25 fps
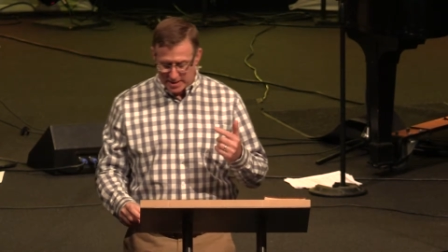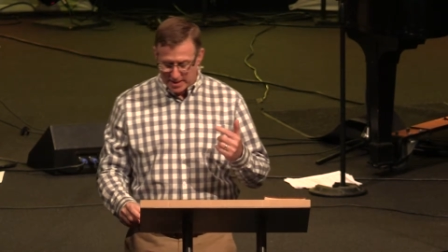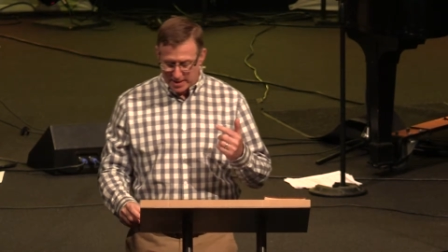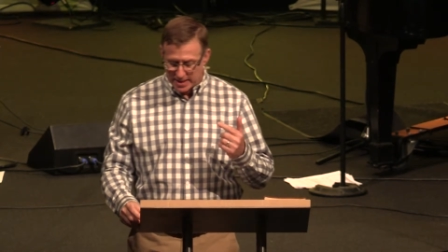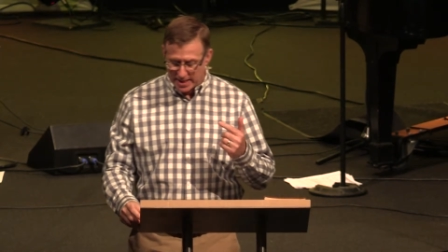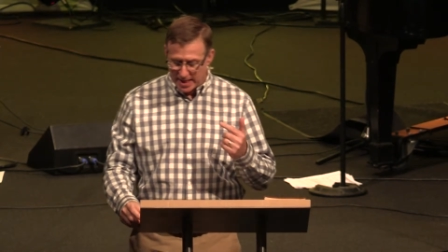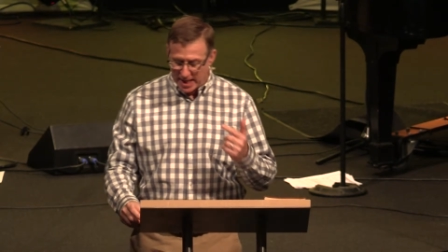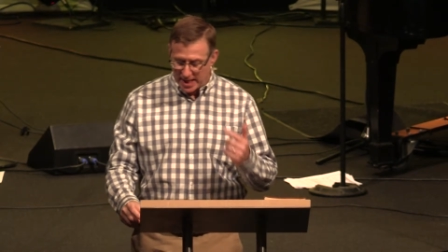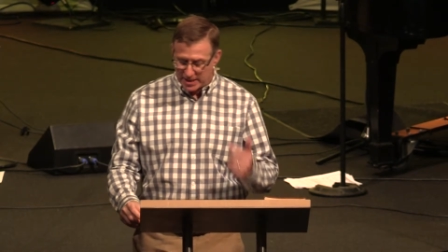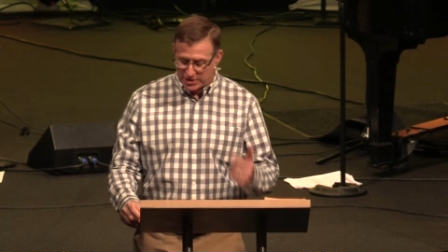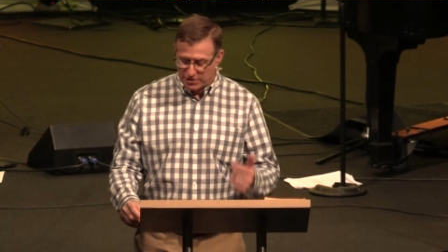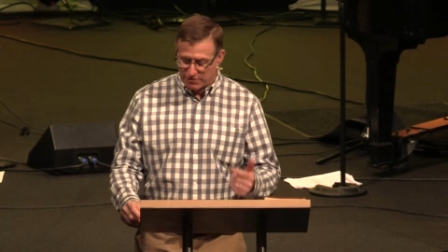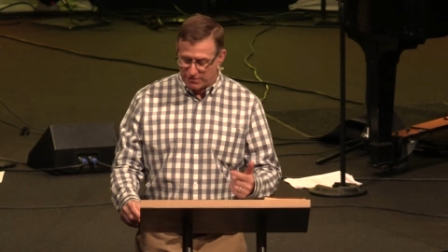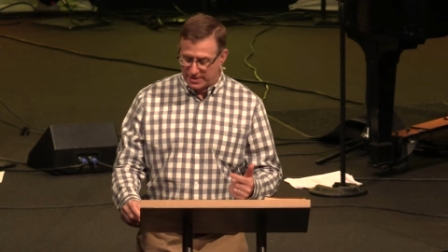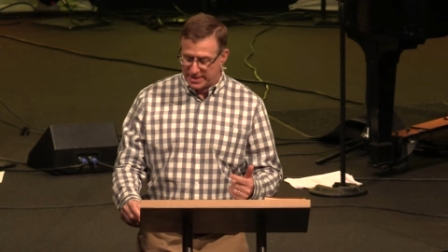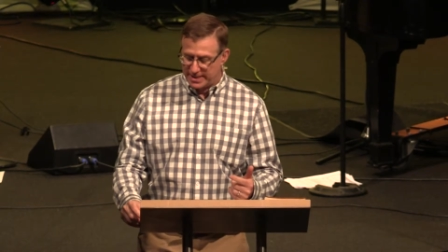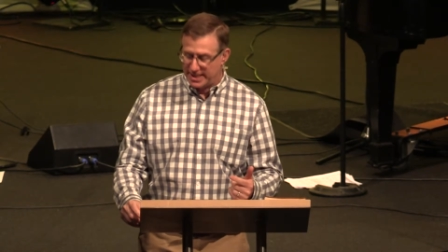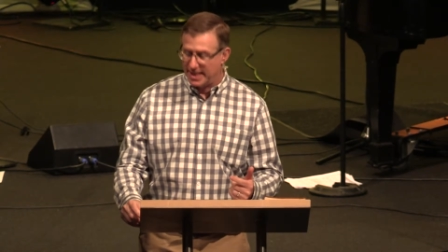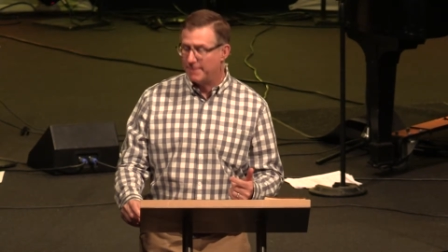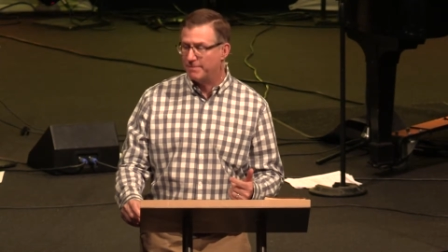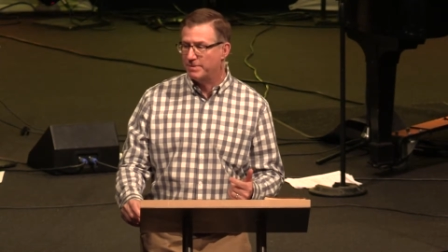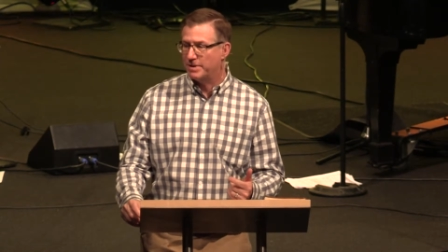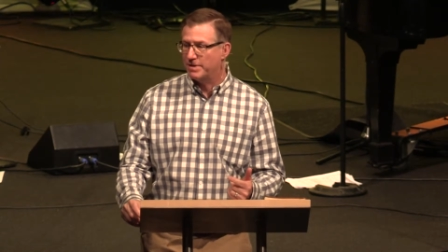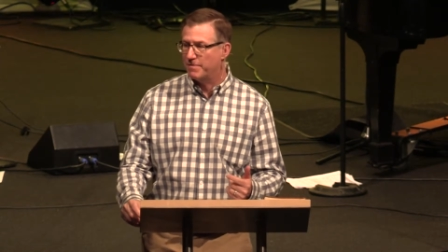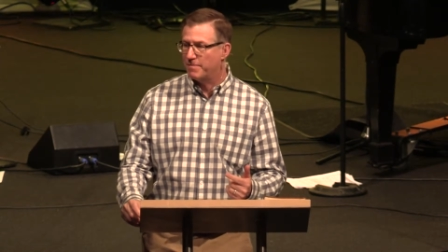God's
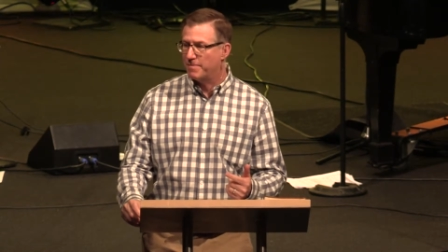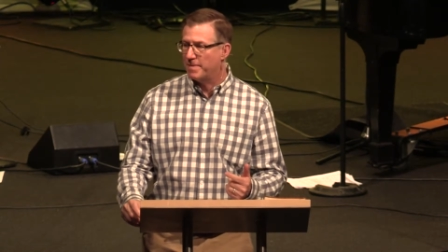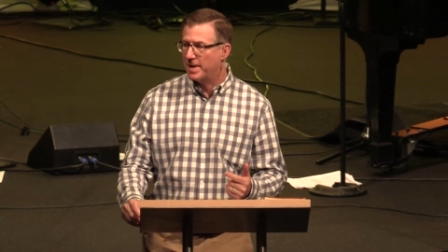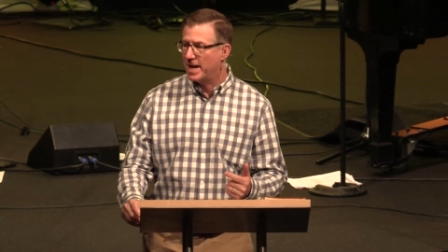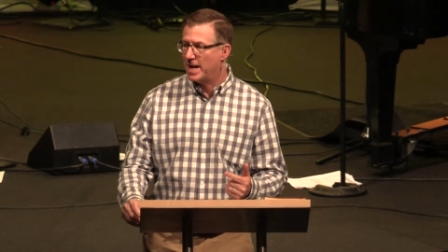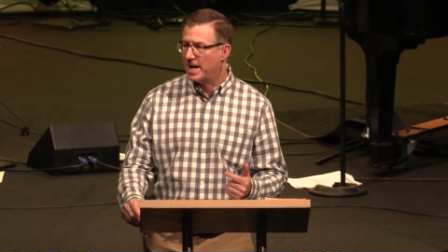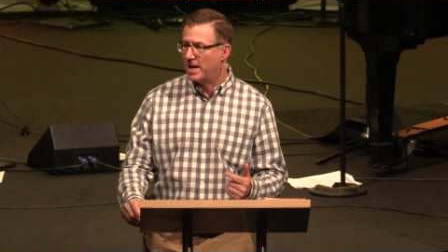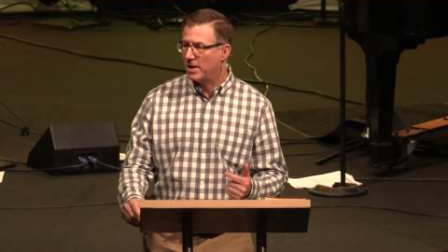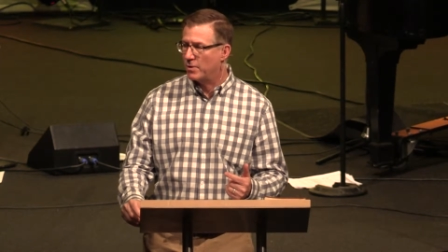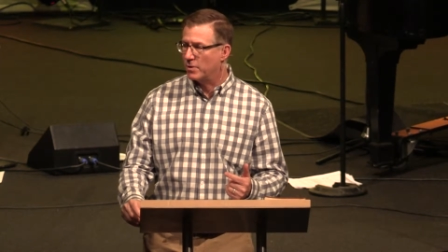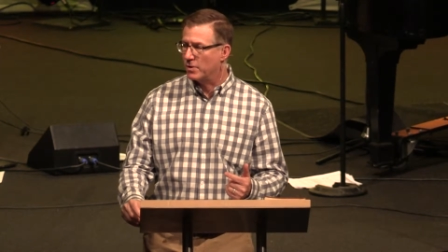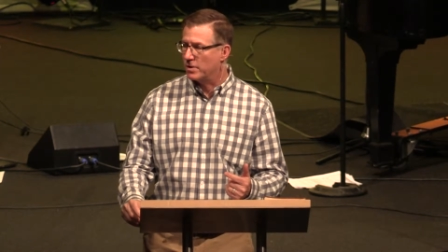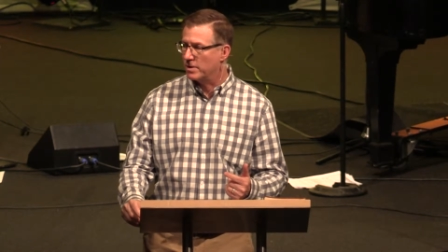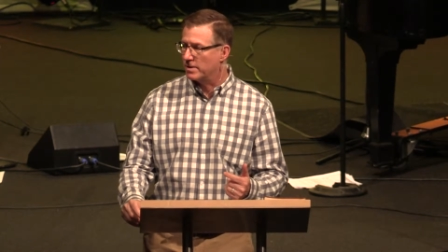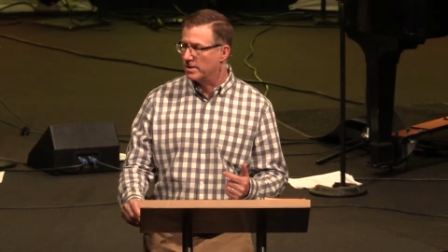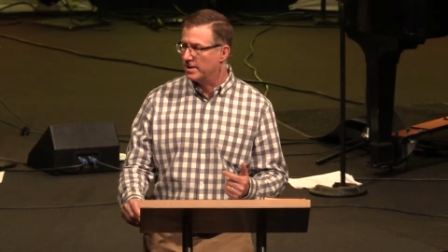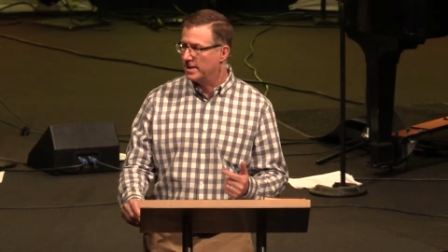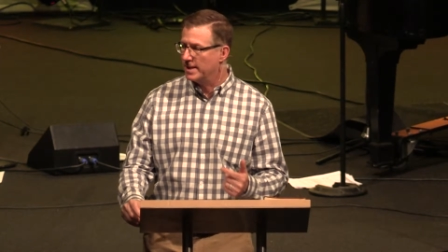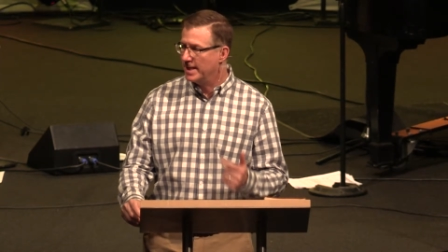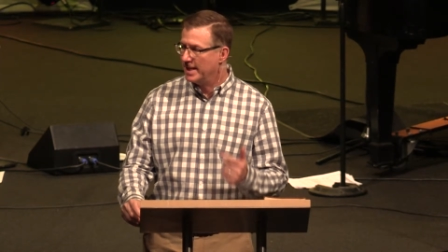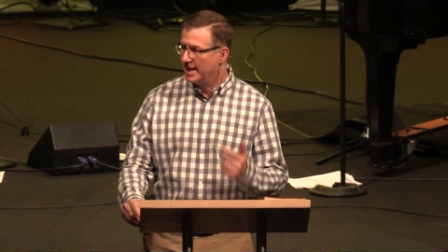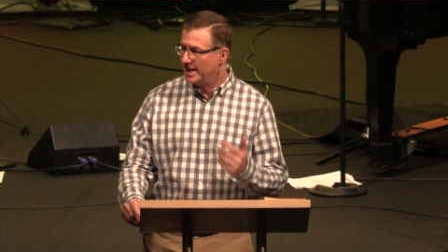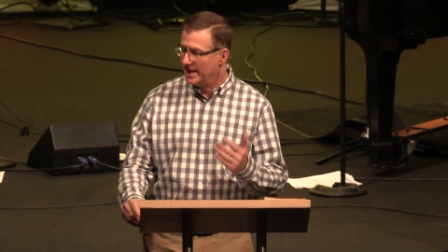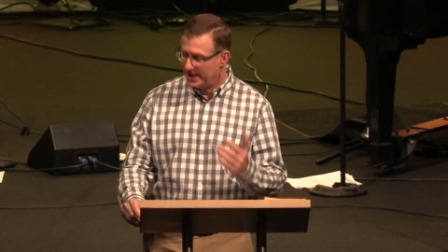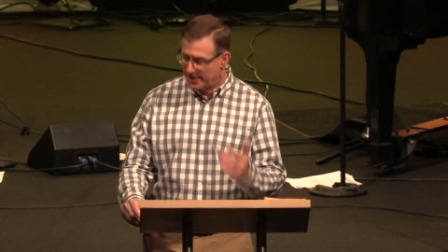redemptive power
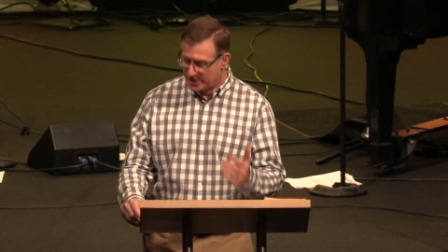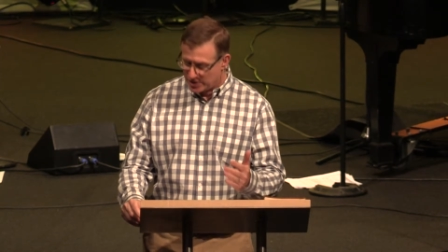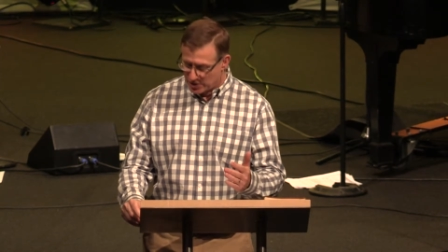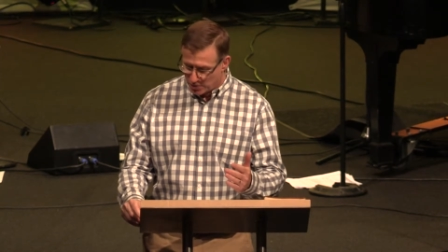is